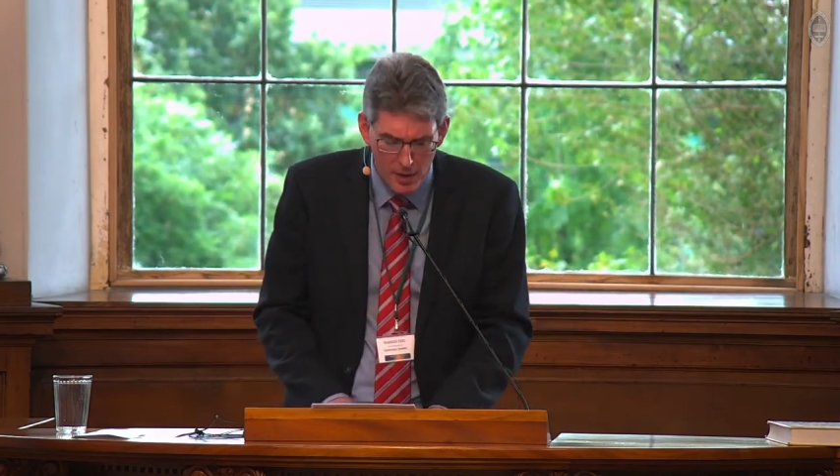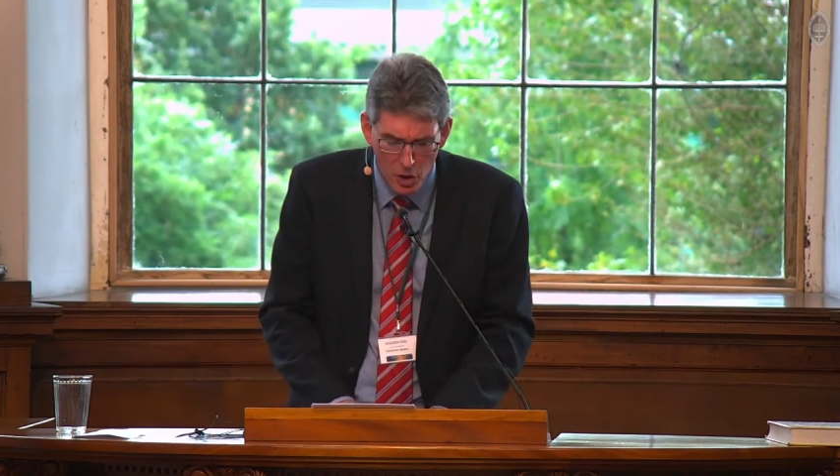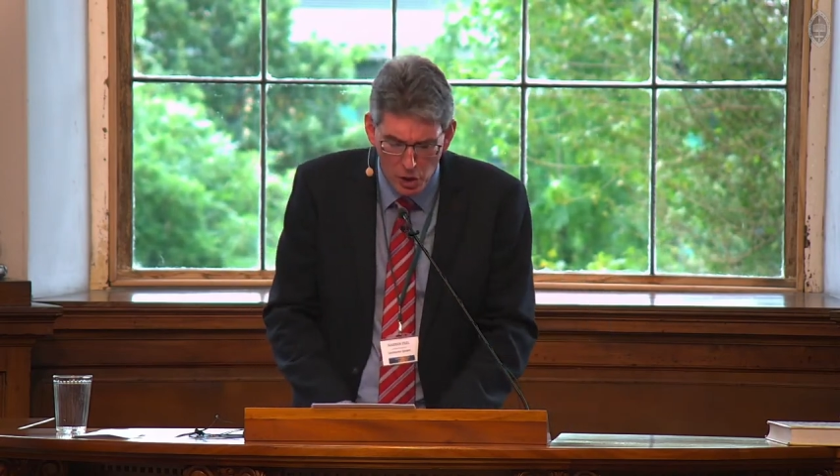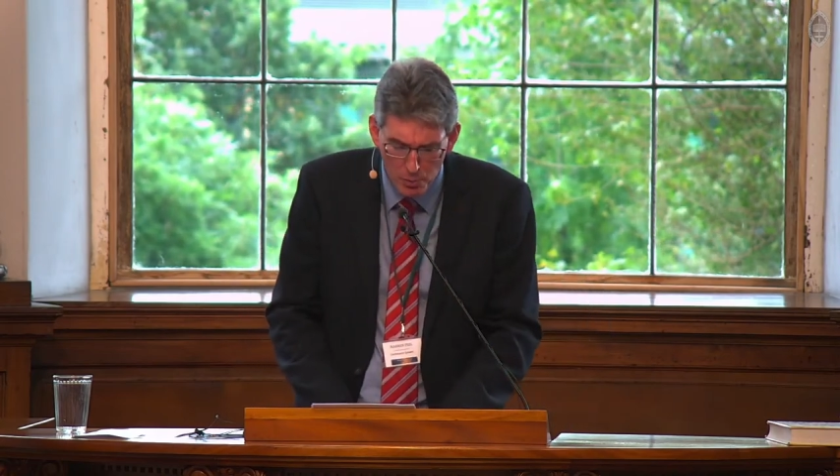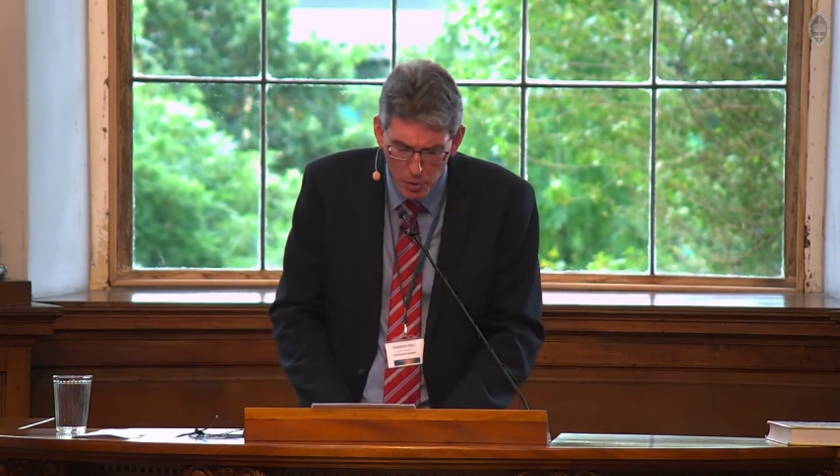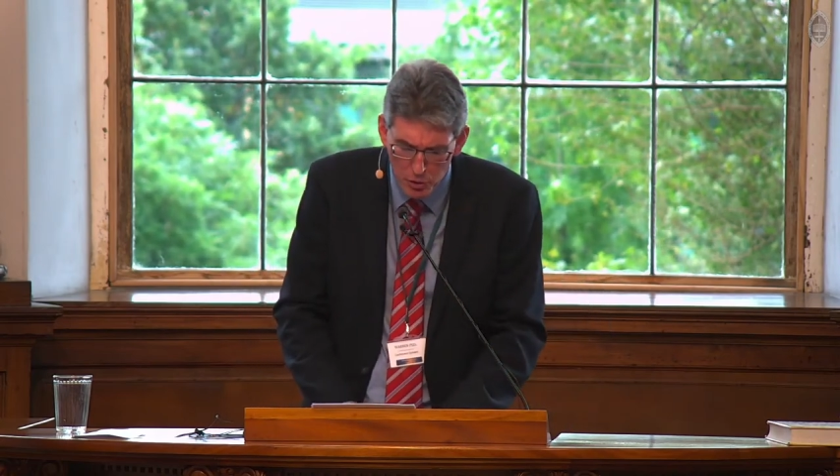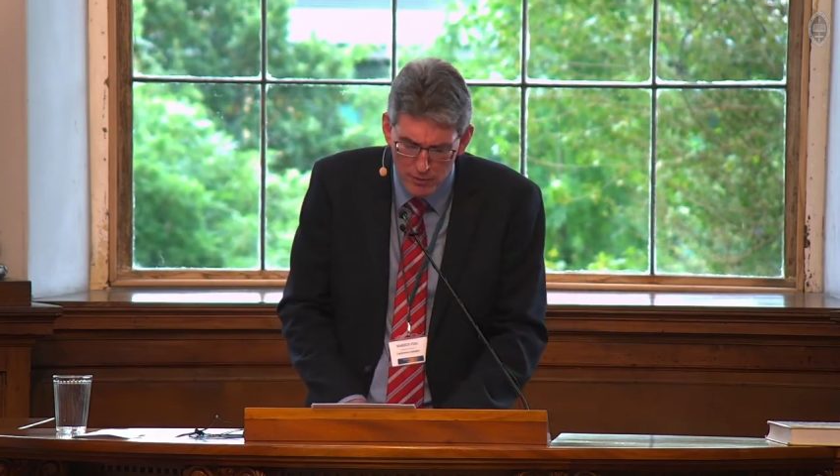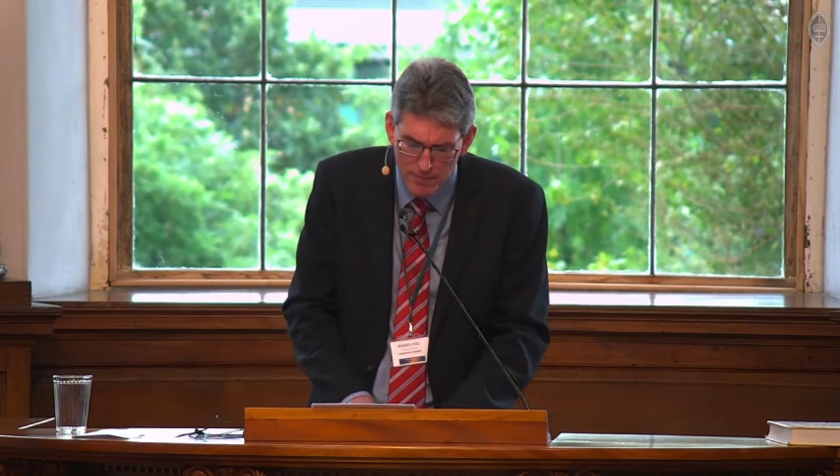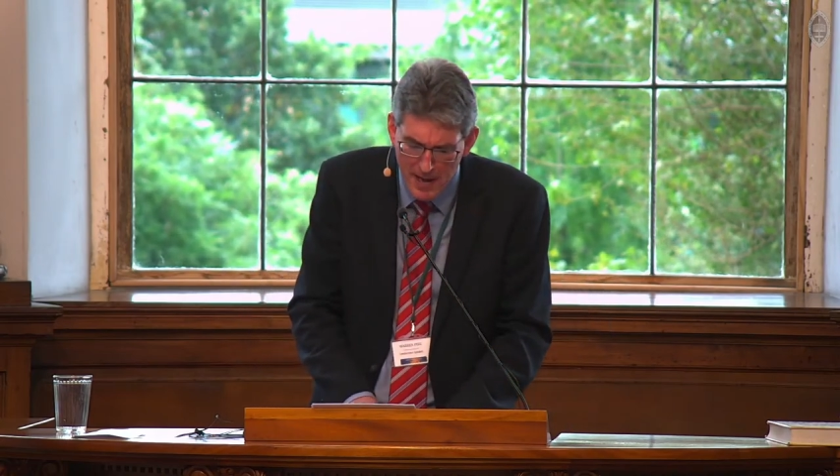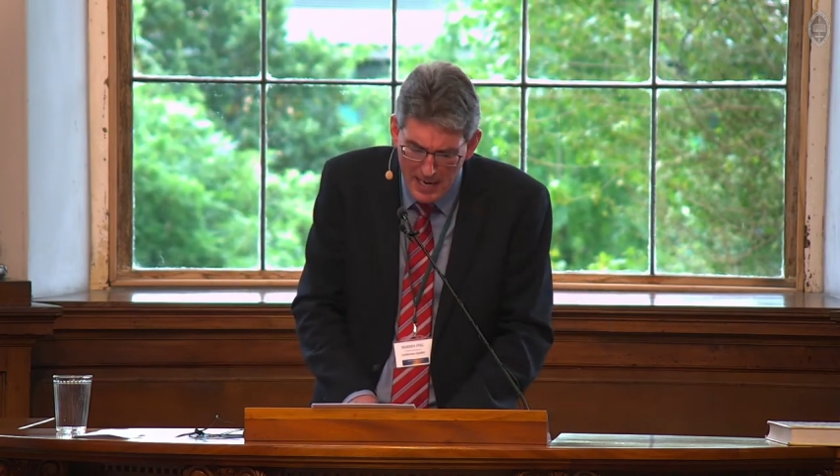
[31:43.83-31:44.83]
almost
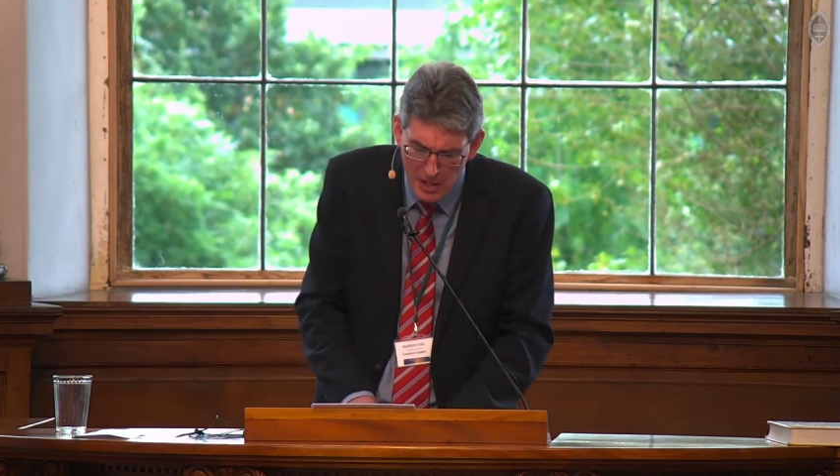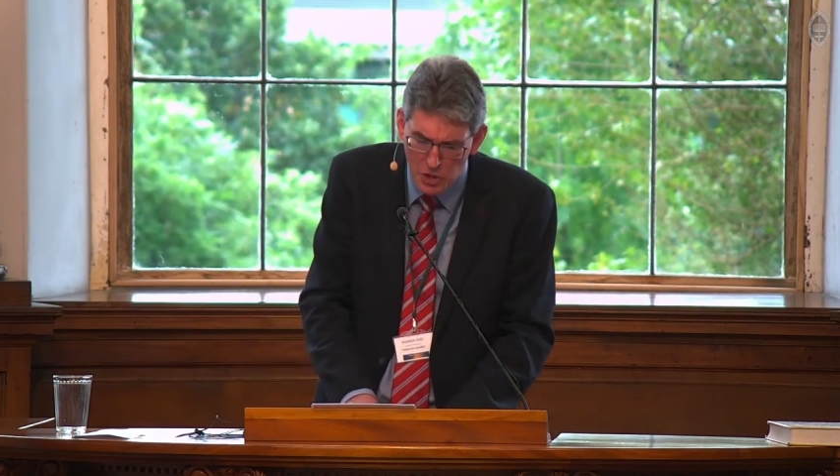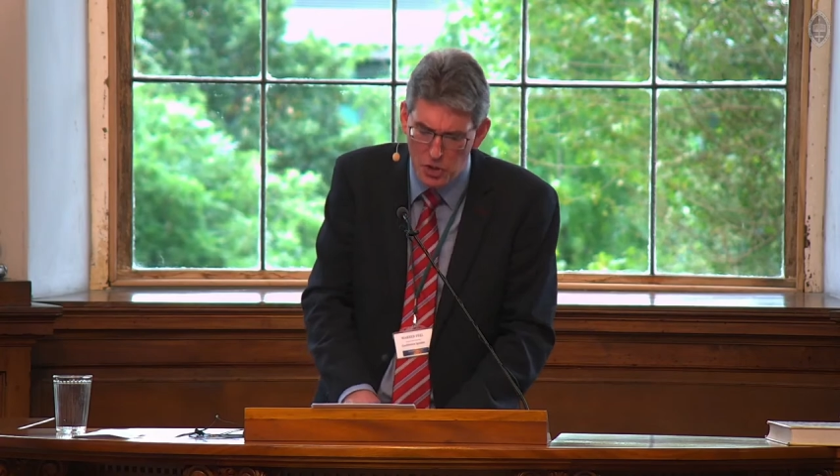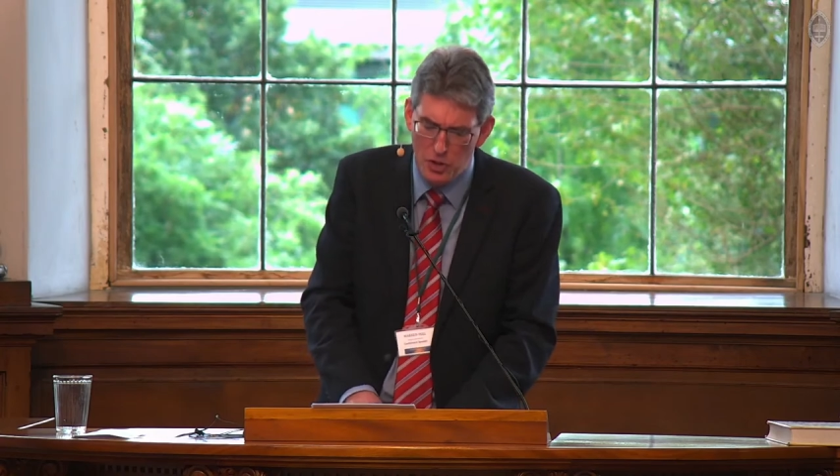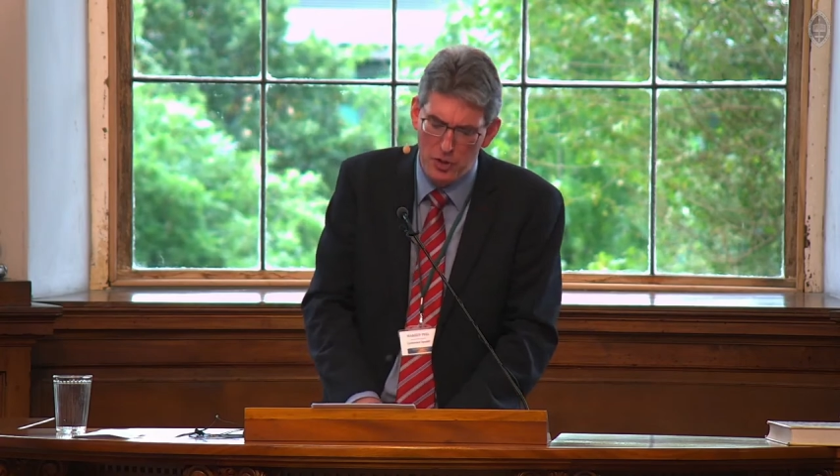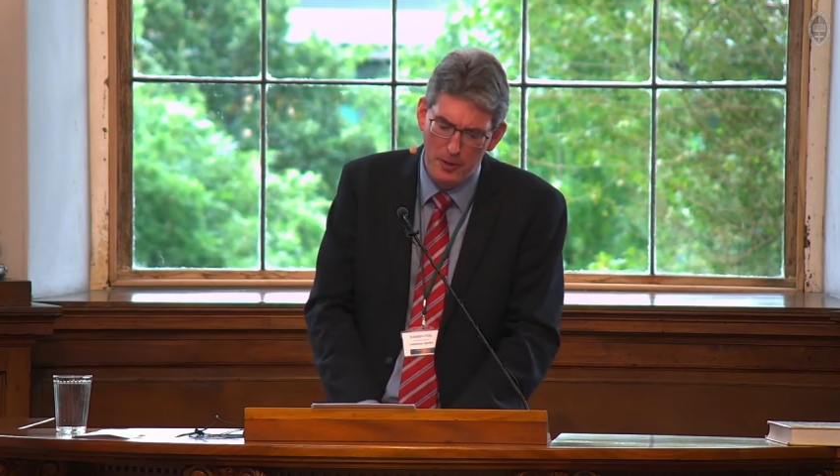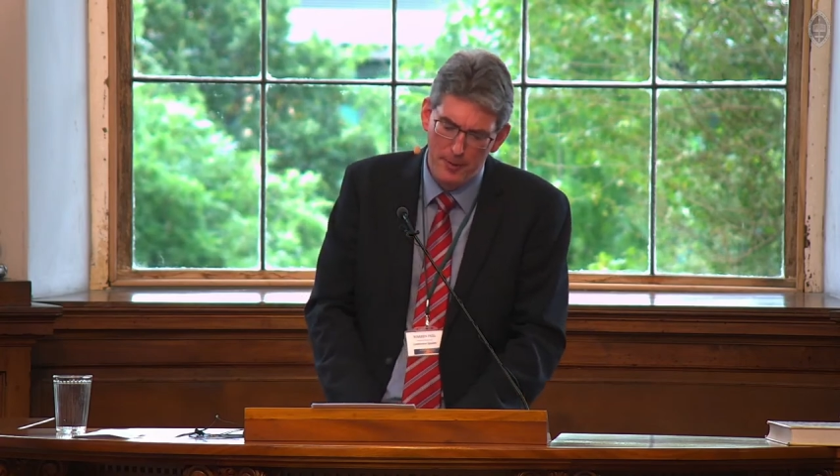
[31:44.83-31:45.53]
vanished.